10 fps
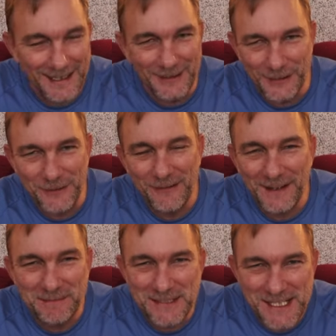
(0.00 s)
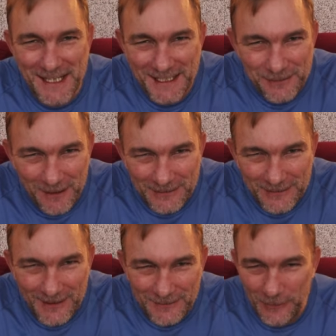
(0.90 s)
I know you find them in Chinese
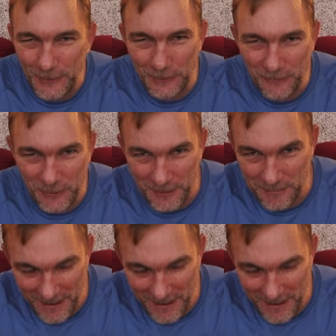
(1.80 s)
restaurants all over North